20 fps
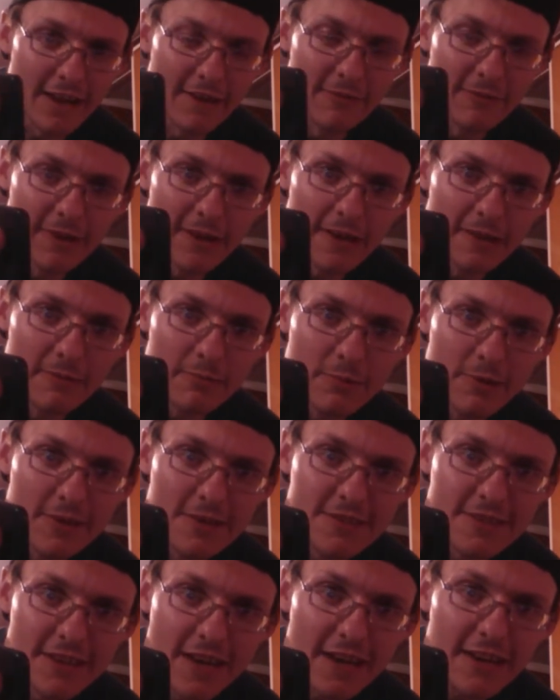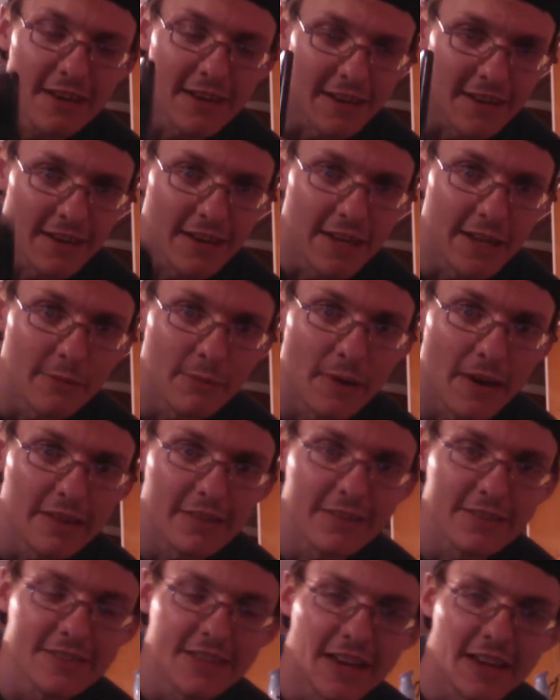We appreciate it, and it help out
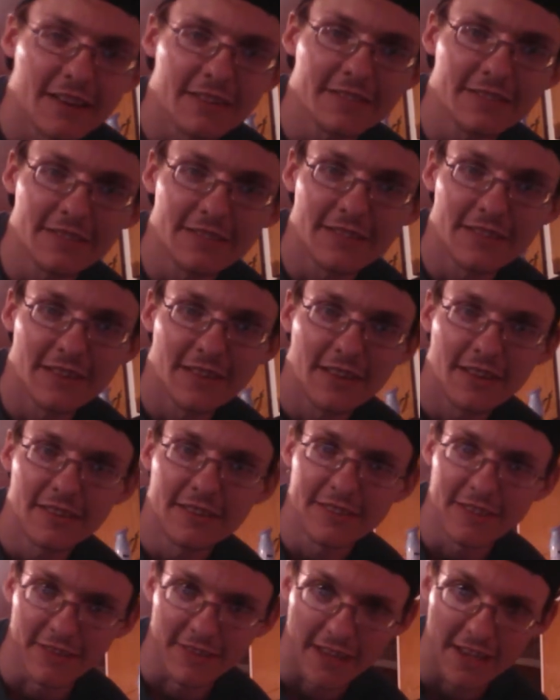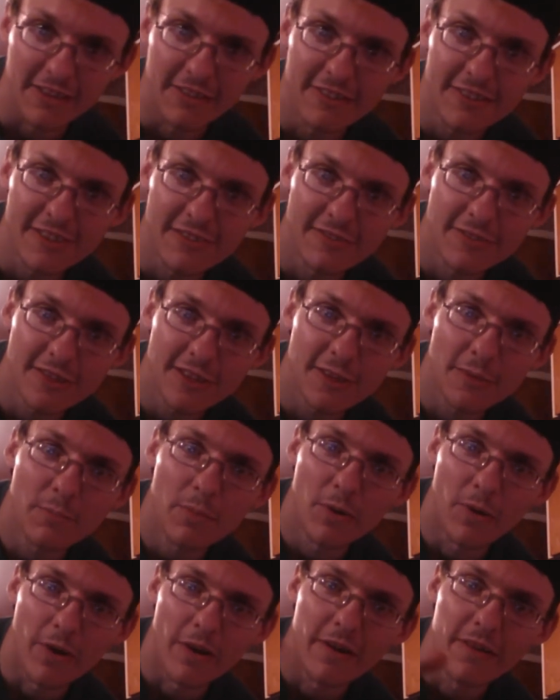the channel, so give us some
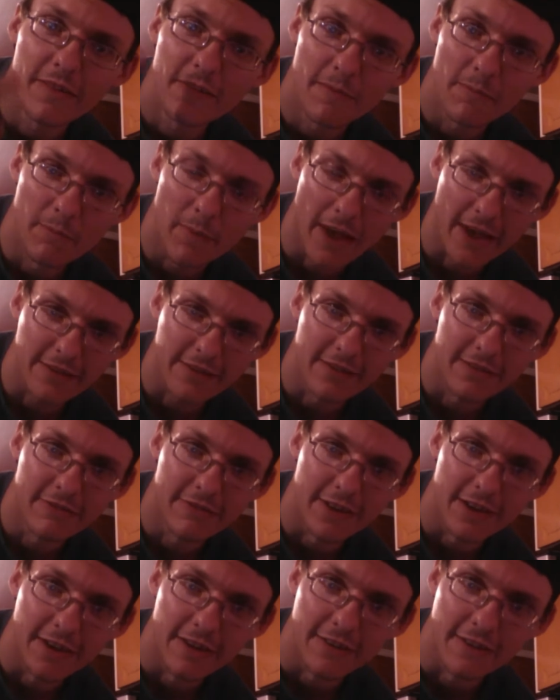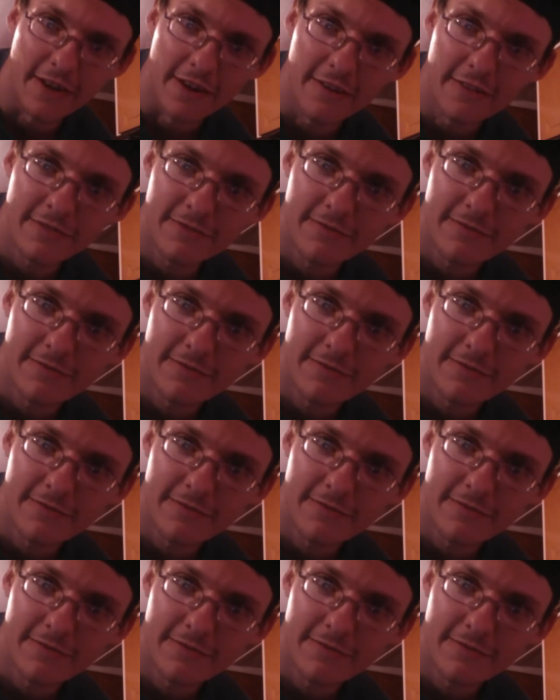support. Back to the video now.